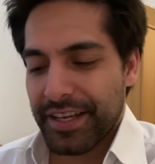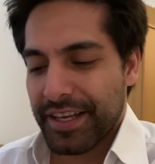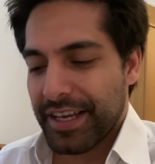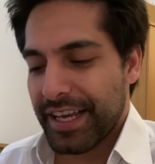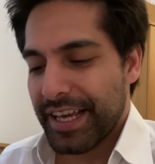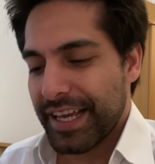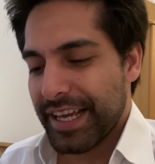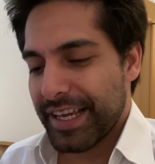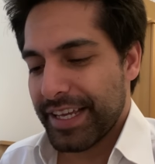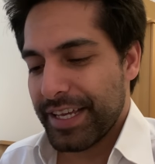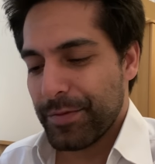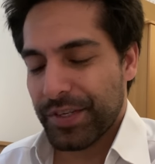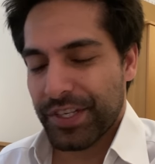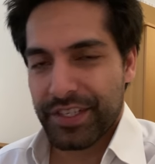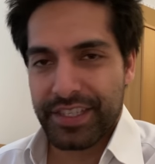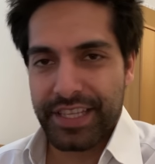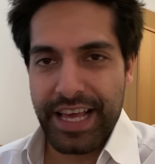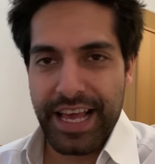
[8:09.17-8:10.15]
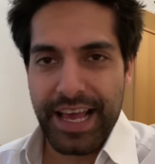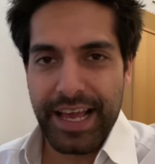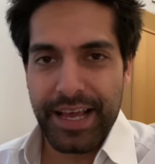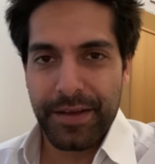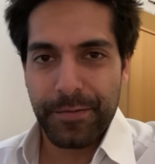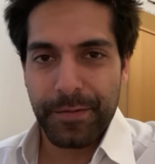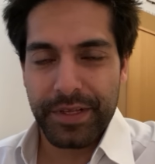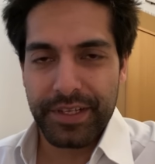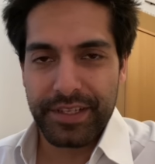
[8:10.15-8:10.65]
Uh, he was just
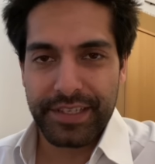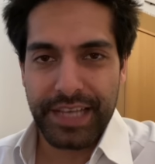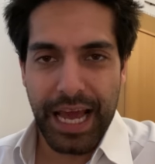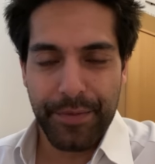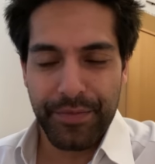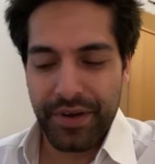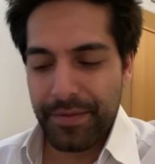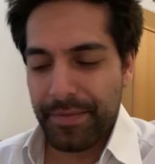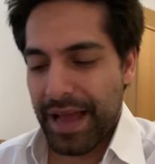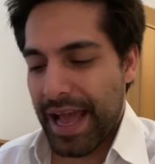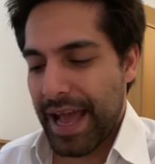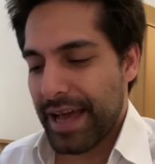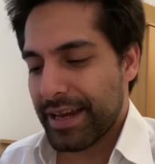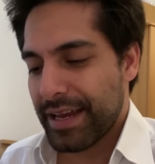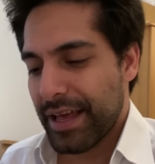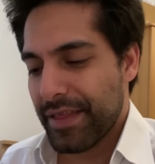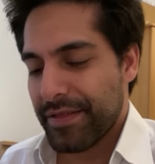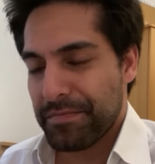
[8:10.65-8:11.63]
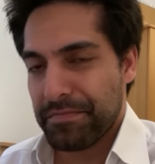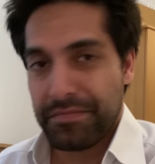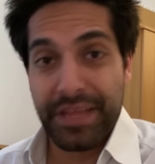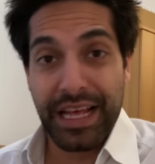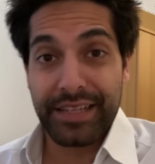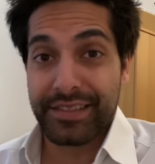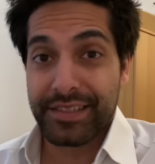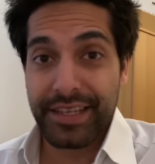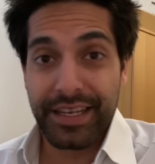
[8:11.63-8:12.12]
there with his cameraman, and
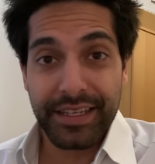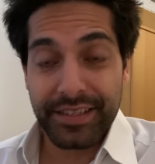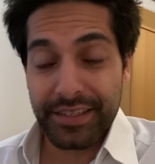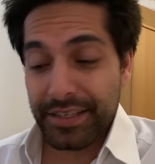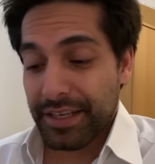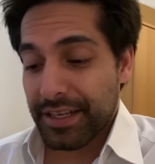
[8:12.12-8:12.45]
that's it.